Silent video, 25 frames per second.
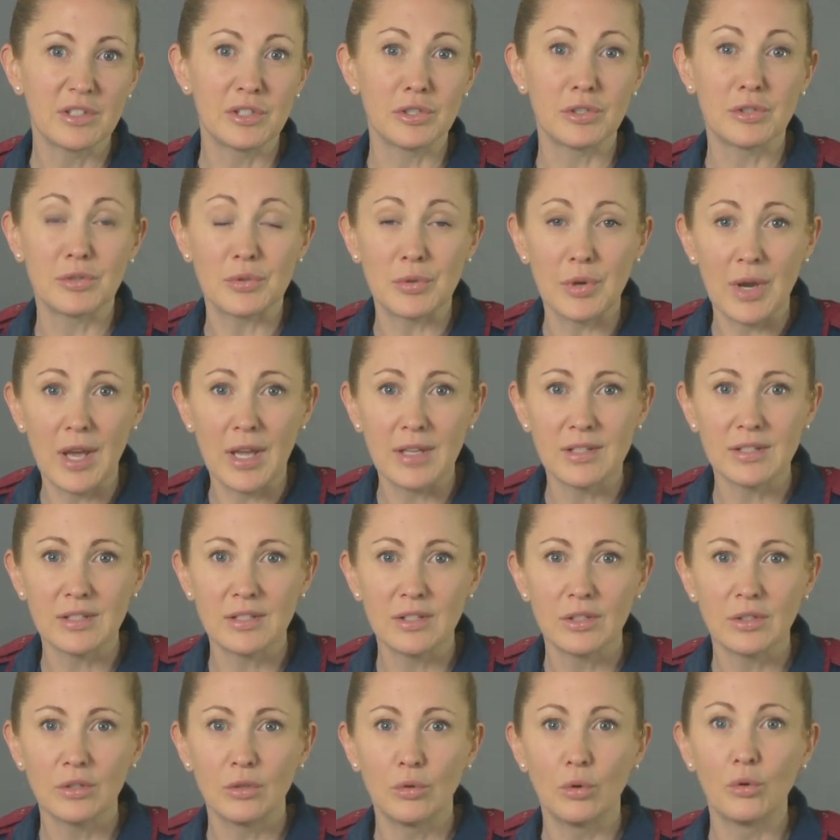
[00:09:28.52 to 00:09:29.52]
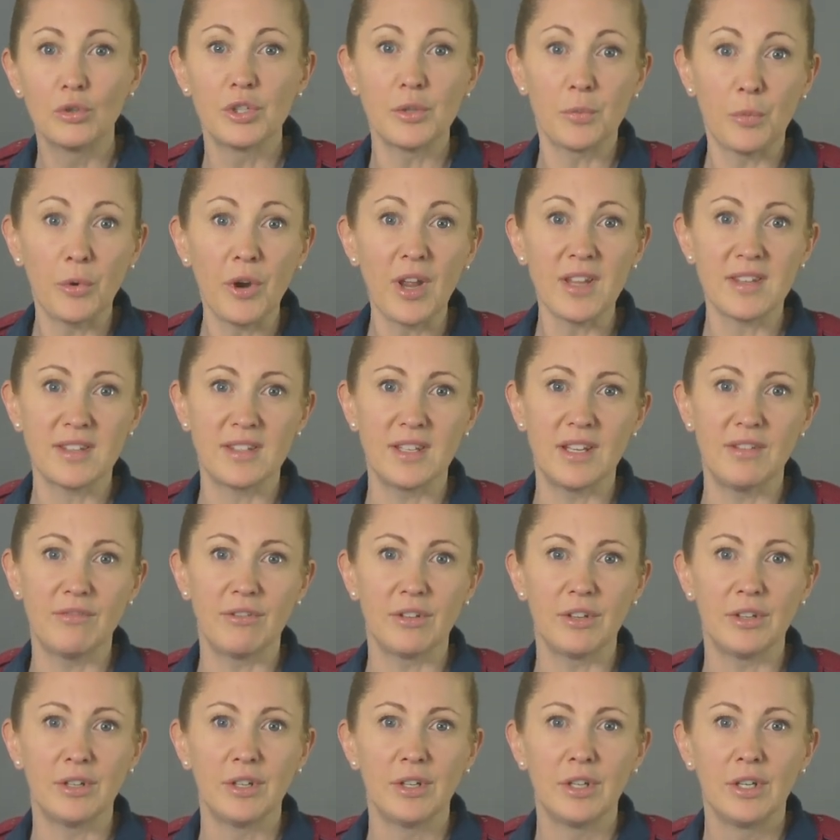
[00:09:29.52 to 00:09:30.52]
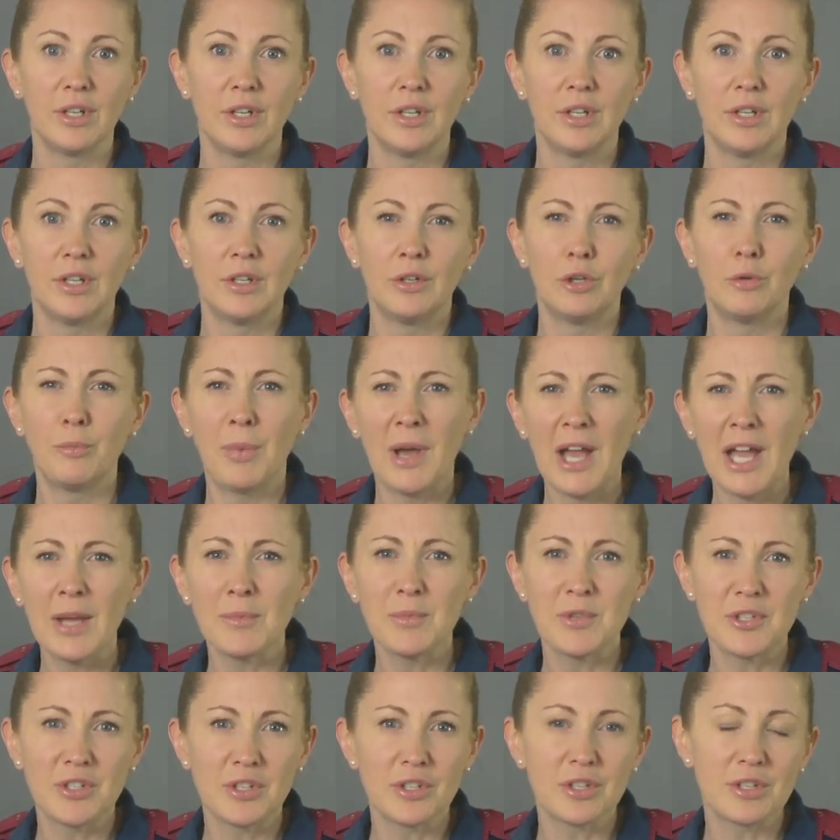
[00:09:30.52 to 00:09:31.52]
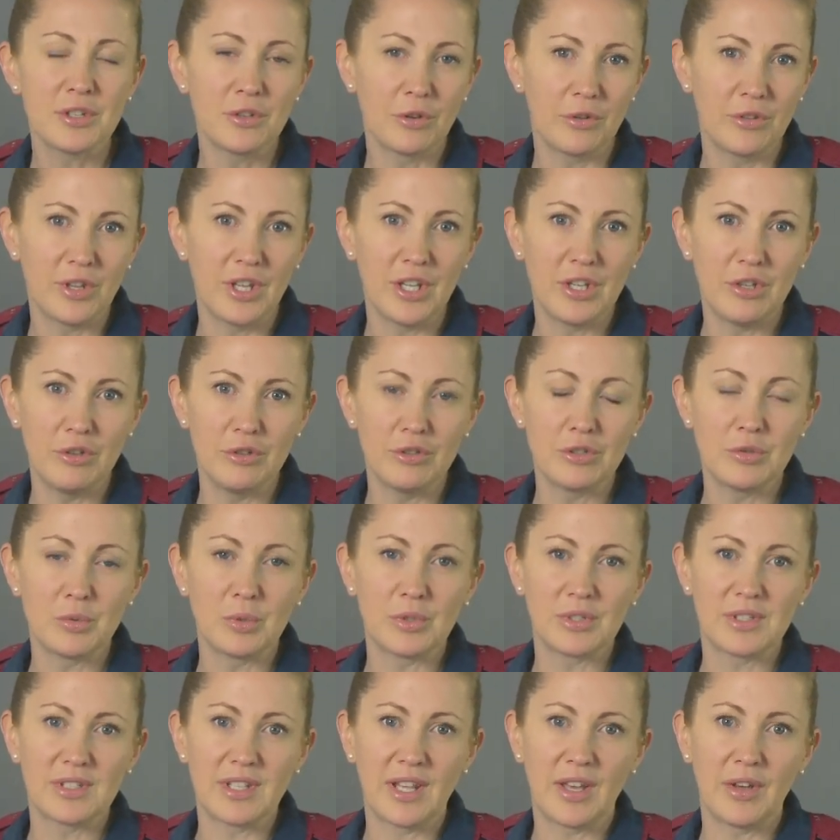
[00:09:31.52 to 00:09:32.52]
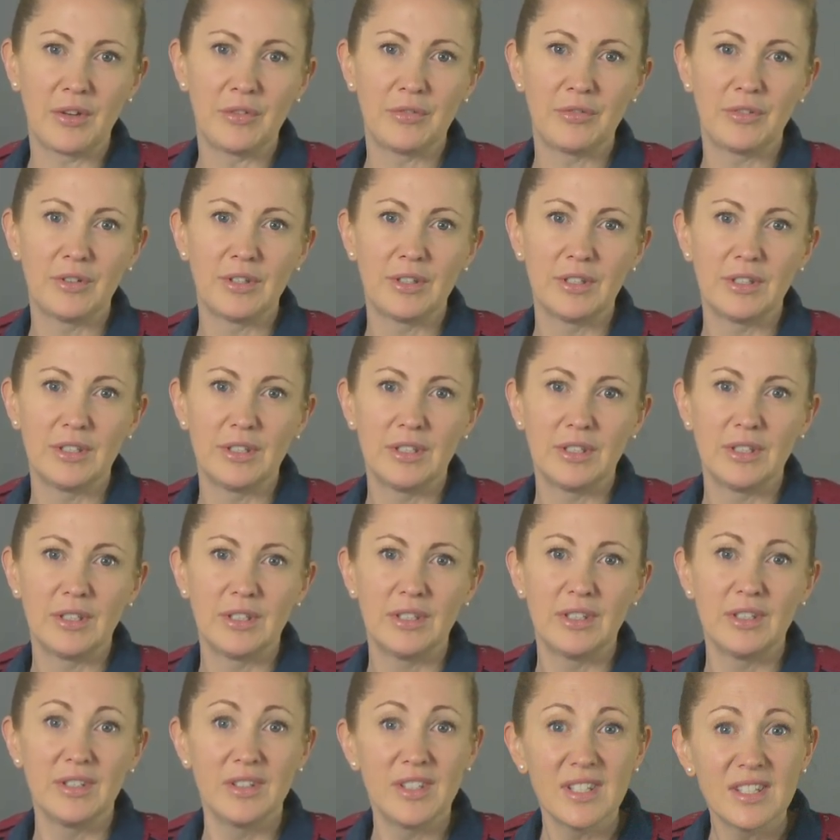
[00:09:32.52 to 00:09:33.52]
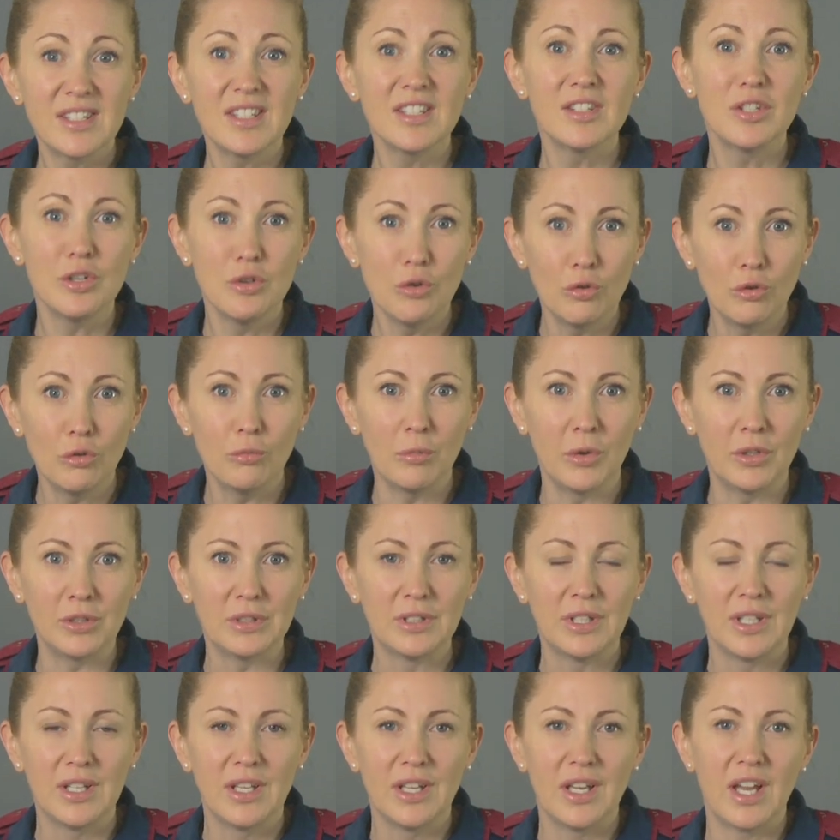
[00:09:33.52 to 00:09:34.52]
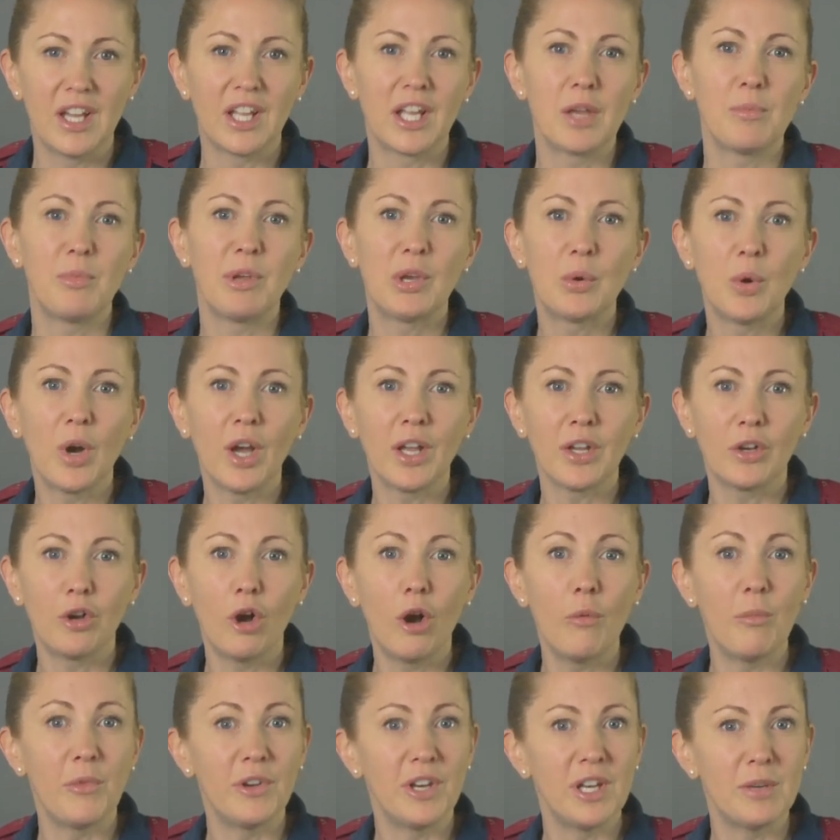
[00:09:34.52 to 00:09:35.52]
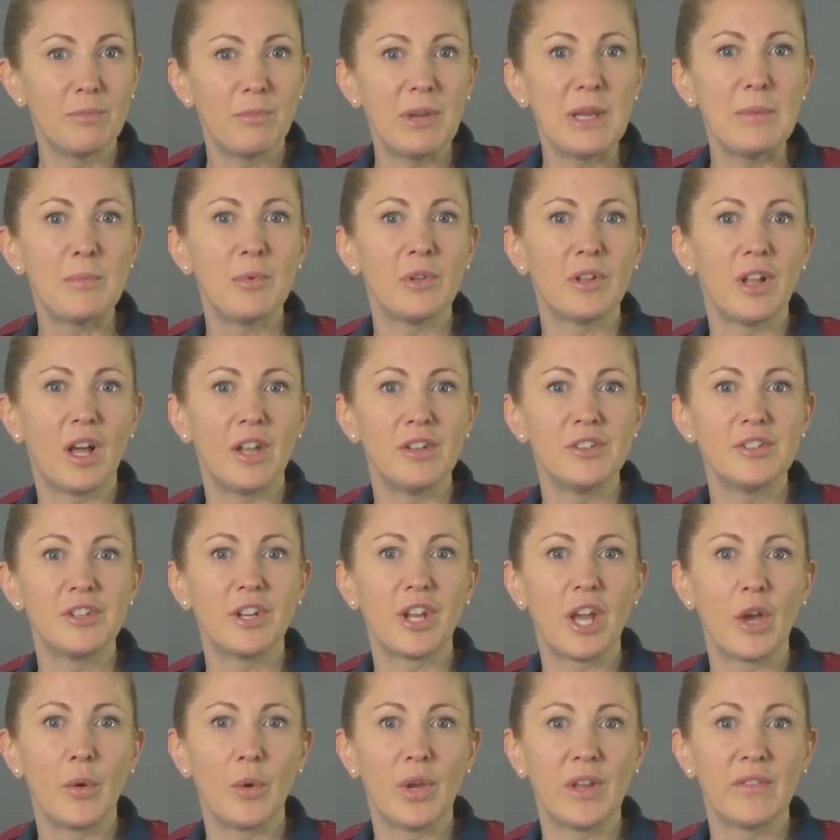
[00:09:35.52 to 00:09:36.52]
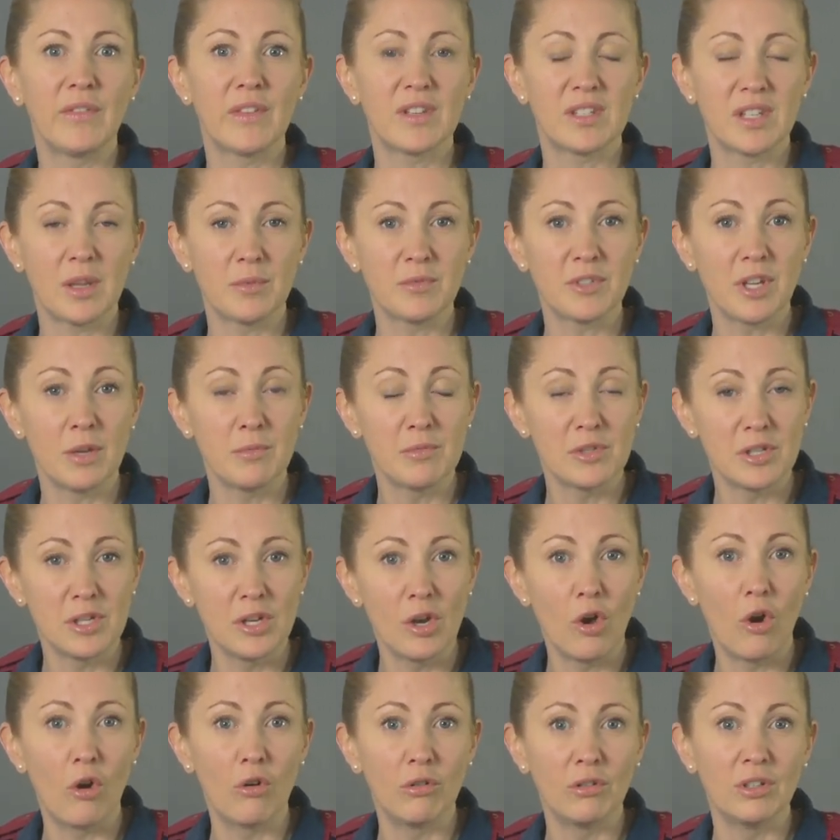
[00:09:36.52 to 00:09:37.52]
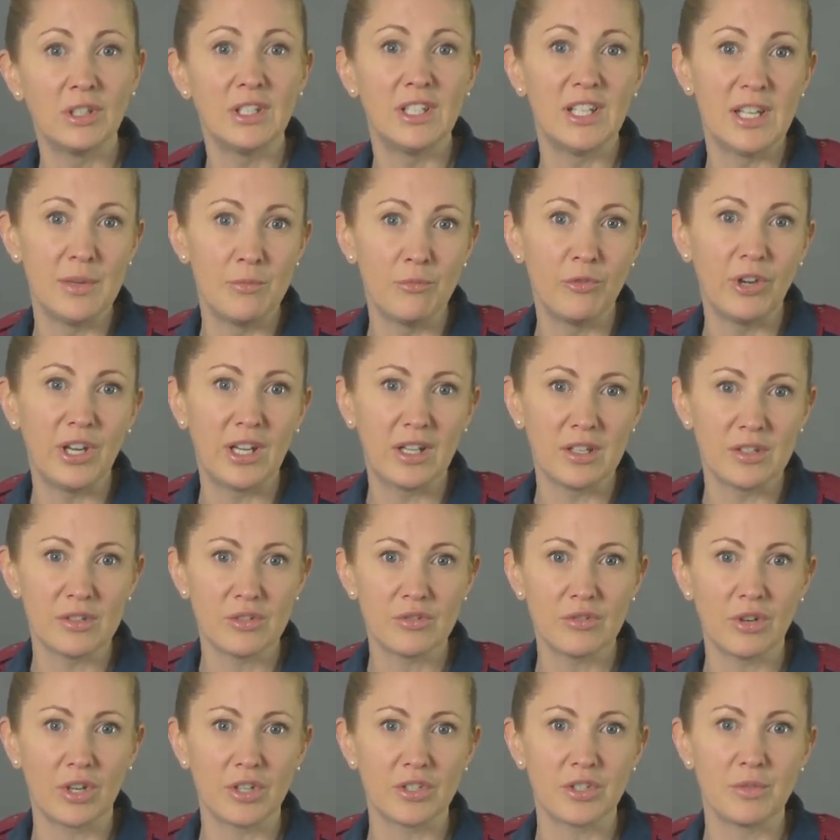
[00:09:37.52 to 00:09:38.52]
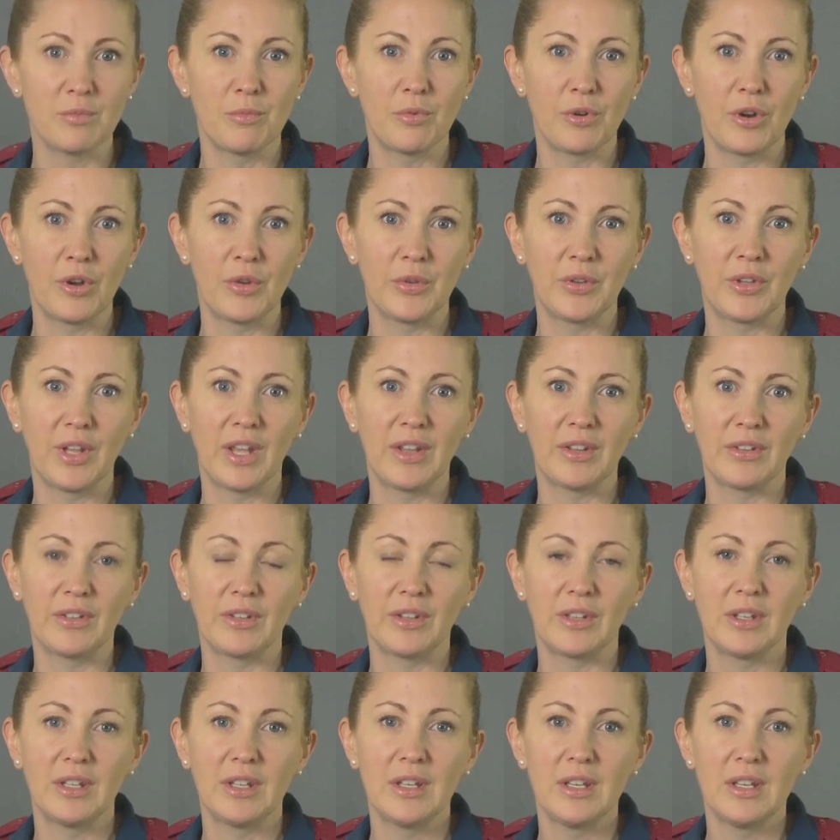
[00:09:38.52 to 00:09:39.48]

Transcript: distressed, or depressed even, or perhaps just not their usual self. This is normal and can be quite common in people undergoing the sometimes long limb reconstruction process.